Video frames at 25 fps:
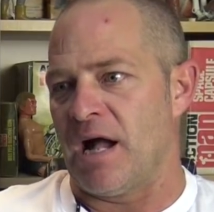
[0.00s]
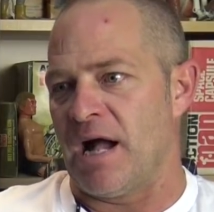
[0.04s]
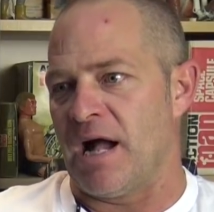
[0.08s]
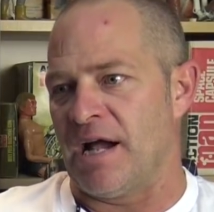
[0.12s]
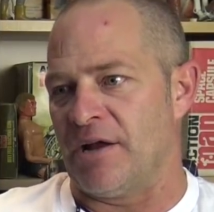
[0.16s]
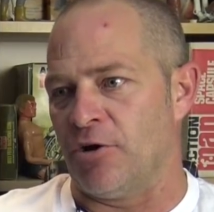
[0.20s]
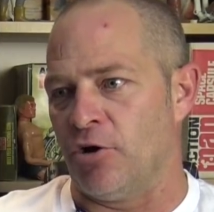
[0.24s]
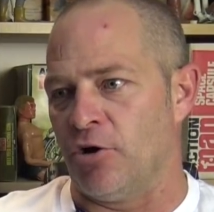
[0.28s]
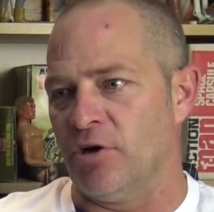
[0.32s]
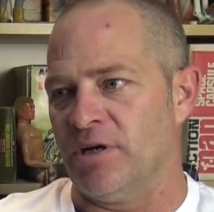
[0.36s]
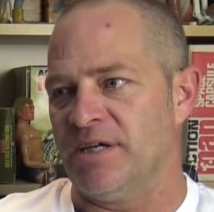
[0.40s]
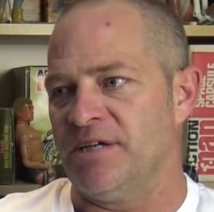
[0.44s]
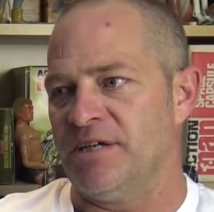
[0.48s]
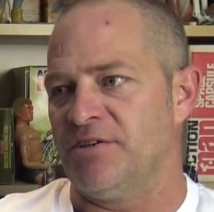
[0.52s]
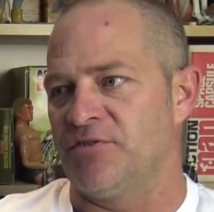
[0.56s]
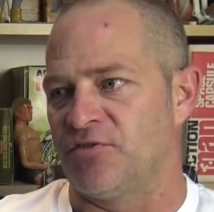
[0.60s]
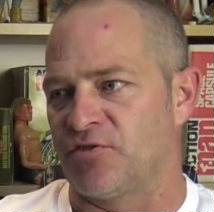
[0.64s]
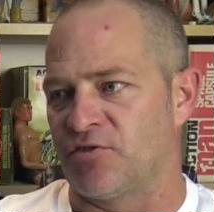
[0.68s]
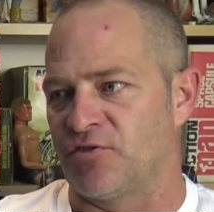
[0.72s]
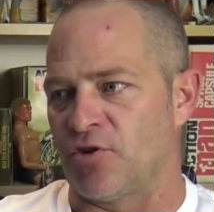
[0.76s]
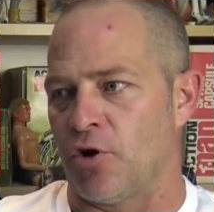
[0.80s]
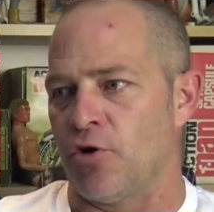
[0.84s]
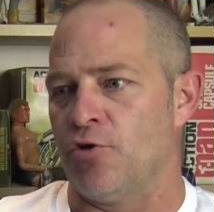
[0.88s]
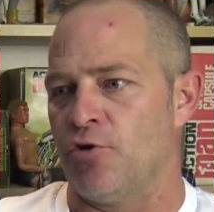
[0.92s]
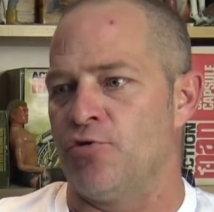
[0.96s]
and I
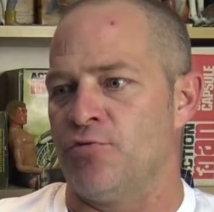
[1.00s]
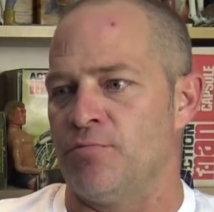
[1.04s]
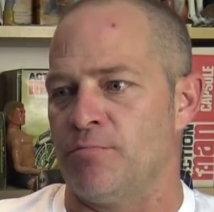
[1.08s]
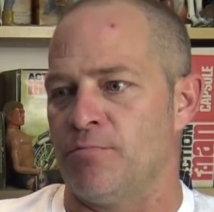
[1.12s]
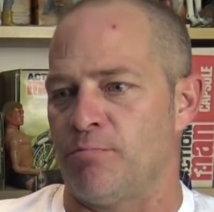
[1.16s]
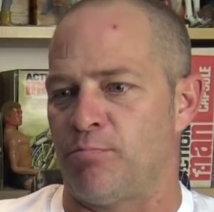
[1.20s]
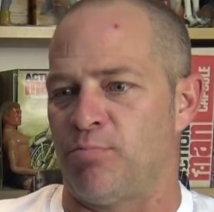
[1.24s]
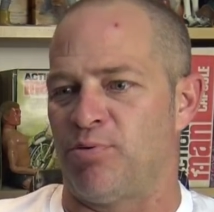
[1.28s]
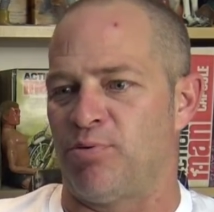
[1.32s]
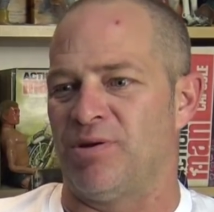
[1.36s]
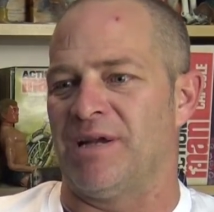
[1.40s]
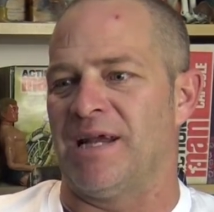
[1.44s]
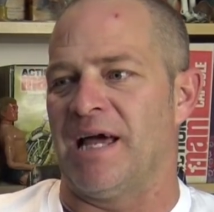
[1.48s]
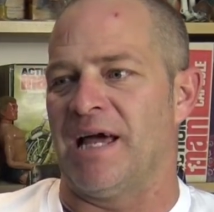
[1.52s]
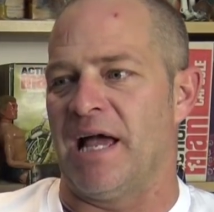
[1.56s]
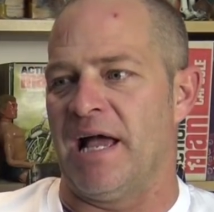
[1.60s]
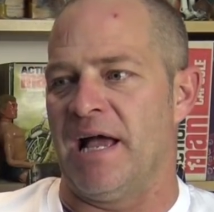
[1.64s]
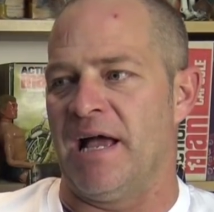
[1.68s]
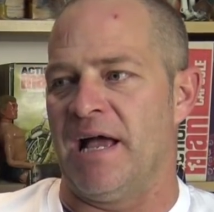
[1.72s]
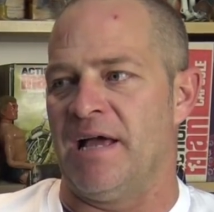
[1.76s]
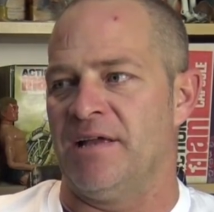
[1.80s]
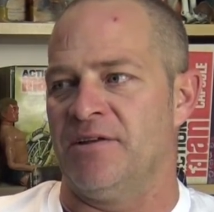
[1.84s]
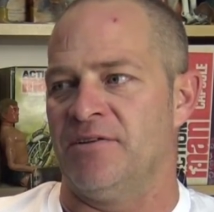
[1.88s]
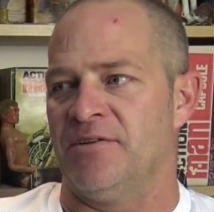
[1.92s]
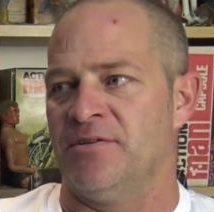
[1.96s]
don't
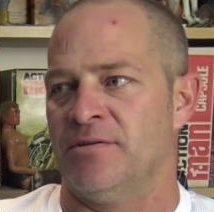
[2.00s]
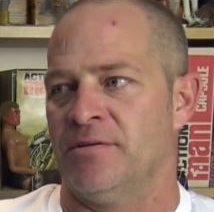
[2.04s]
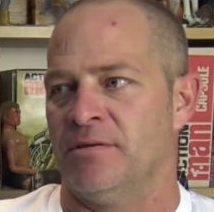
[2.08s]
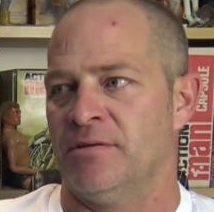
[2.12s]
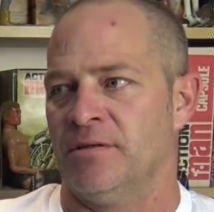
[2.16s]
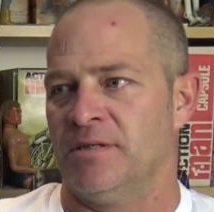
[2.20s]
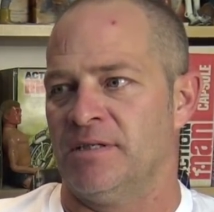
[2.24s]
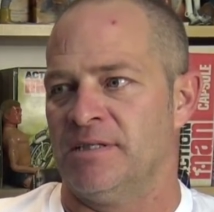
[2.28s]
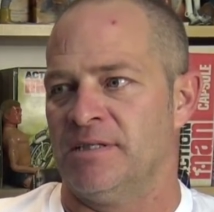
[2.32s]
plan